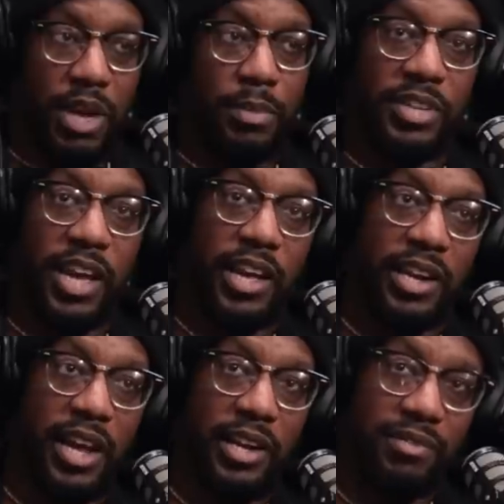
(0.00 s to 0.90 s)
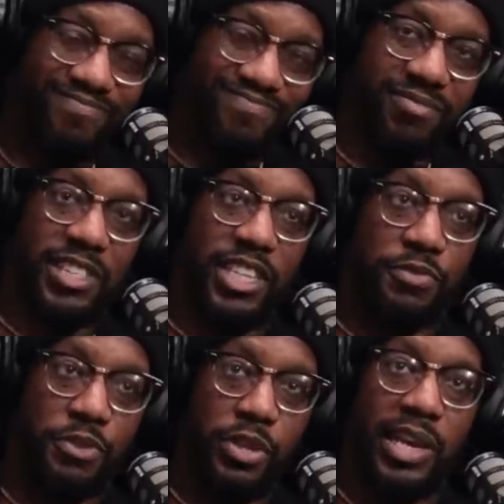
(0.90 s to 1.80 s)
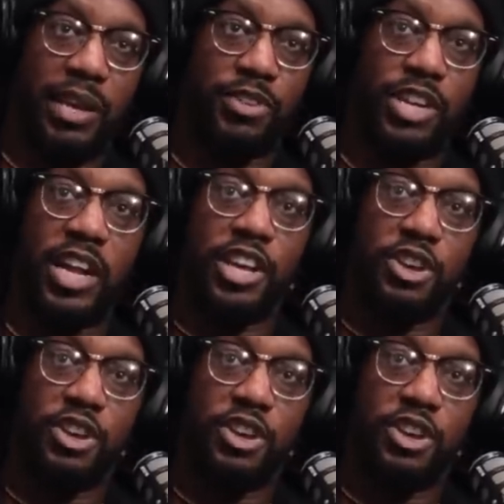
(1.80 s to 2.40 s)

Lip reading: So I'm saying, like, did a few teams.